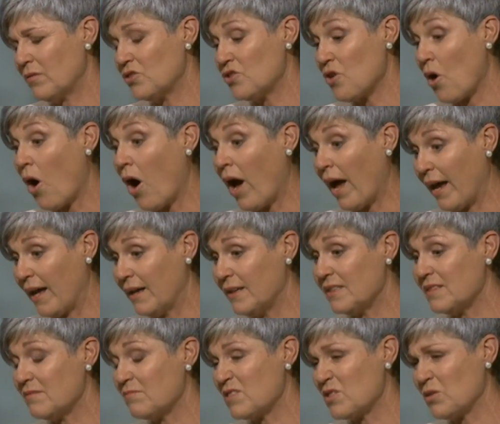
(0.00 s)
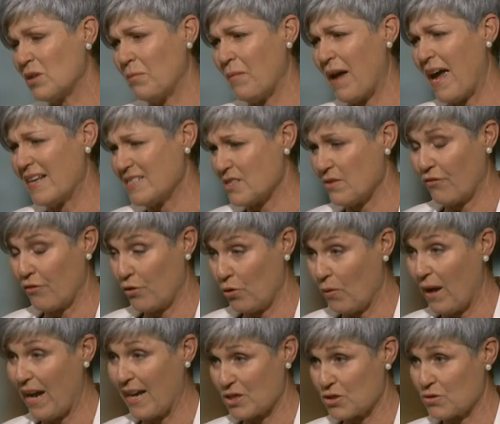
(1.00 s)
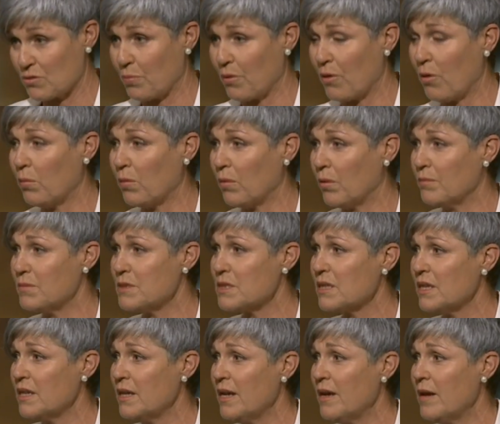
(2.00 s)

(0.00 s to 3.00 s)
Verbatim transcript: died sort of has a few extra problems.